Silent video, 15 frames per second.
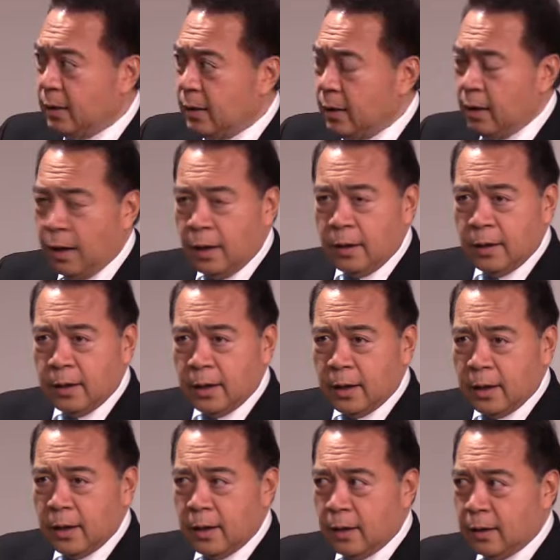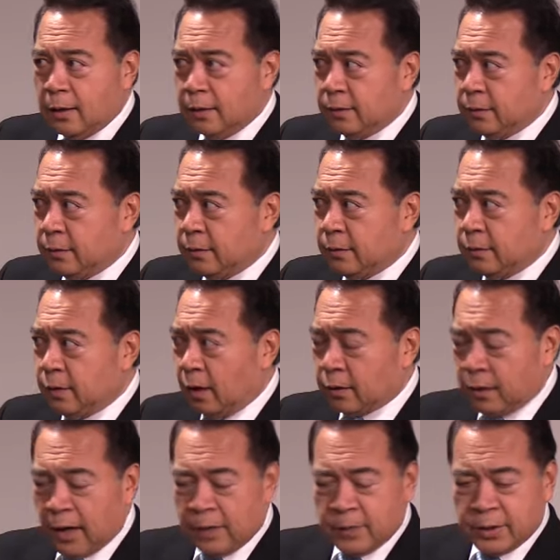You know,
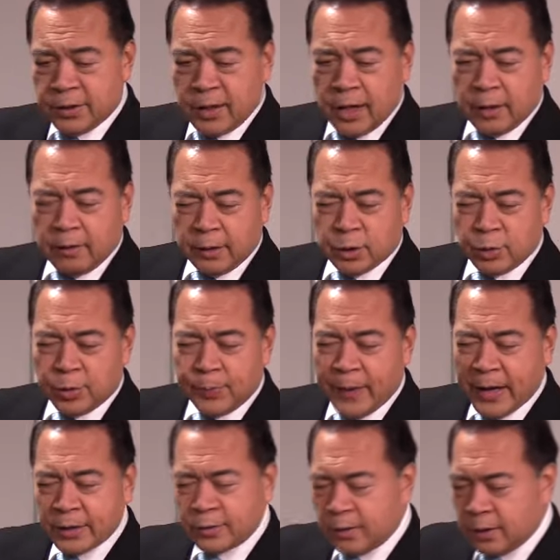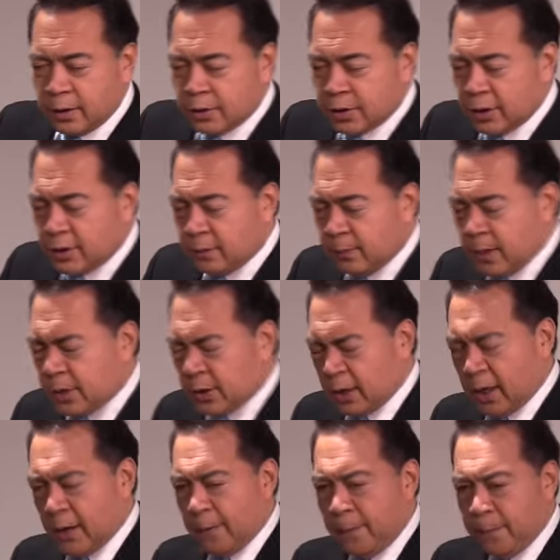Dr. Emerson Eggerichs was pastoring a church in
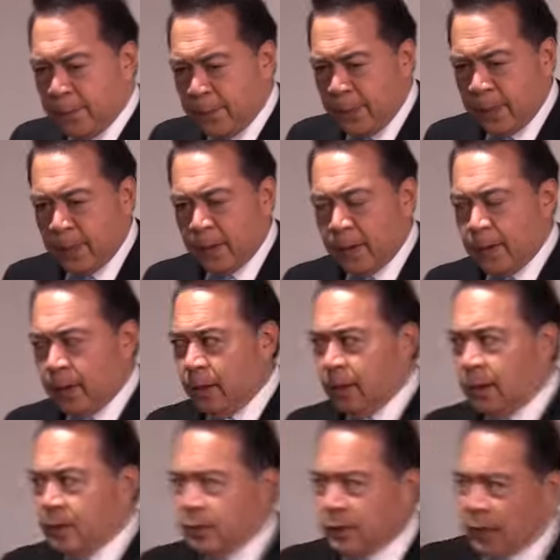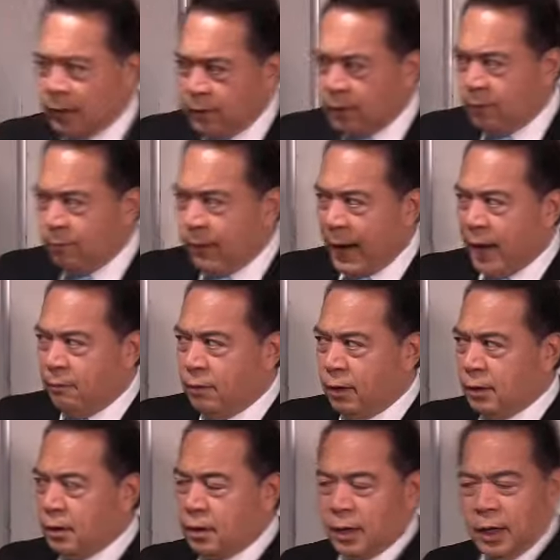Michigan. He studied the
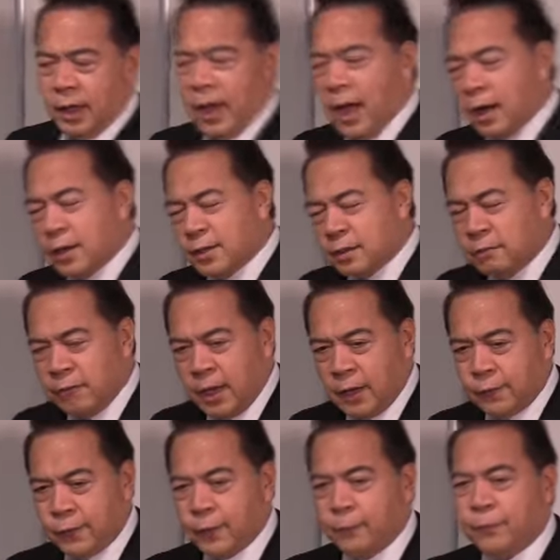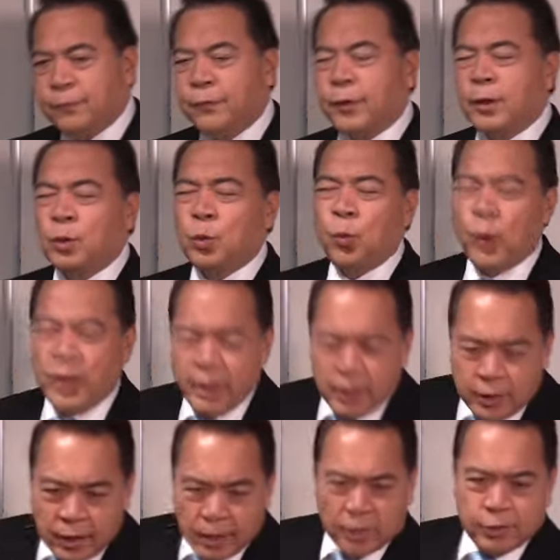Bible 30 hours a week for 20
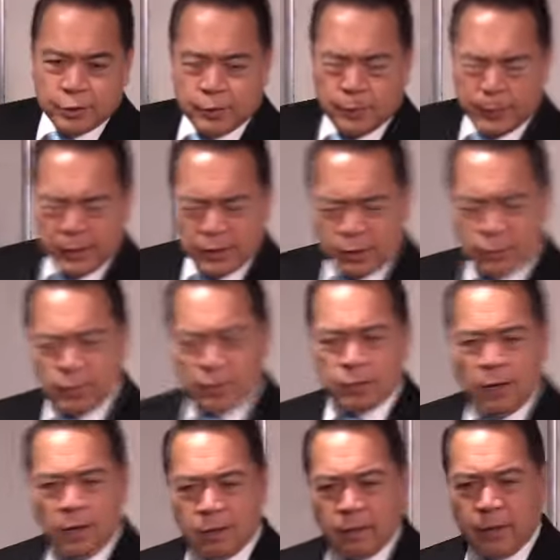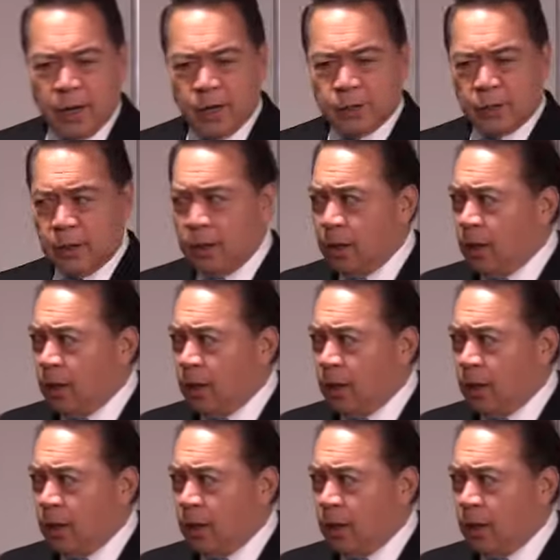years to preach to his congregation.